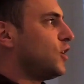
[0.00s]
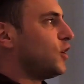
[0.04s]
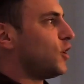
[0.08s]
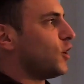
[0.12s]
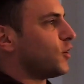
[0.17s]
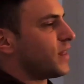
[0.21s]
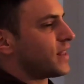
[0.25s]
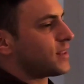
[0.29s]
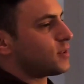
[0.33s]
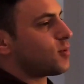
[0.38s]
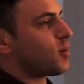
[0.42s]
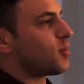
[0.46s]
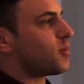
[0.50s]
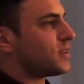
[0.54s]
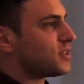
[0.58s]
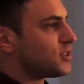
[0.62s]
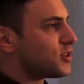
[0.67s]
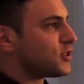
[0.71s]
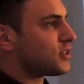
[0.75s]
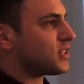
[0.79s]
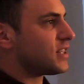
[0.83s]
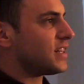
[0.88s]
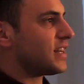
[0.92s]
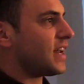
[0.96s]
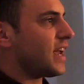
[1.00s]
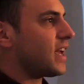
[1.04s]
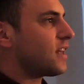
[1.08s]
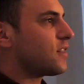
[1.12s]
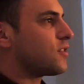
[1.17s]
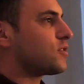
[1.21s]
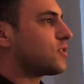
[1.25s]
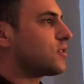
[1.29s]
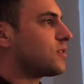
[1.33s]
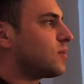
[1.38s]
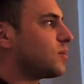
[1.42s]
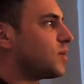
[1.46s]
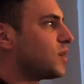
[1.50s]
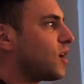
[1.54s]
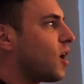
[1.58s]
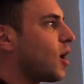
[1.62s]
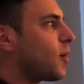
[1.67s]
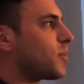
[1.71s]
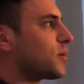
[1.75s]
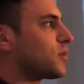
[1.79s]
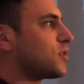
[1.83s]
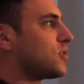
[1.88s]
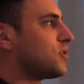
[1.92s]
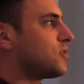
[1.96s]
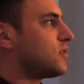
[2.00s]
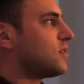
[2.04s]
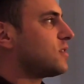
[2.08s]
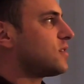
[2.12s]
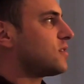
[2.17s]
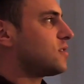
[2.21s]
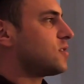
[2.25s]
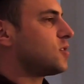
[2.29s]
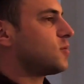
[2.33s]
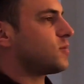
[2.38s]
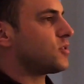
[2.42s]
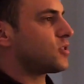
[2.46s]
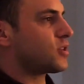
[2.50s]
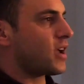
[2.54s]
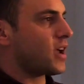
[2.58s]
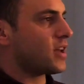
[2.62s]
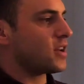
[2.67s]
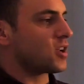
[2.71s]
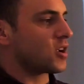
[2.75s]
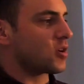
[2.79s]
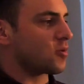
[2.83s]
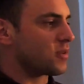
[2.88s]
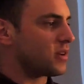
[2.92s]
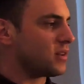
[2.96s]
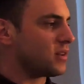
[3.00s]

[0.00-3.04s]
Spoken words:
that's what we do today. There's so many opportunities and so much kind of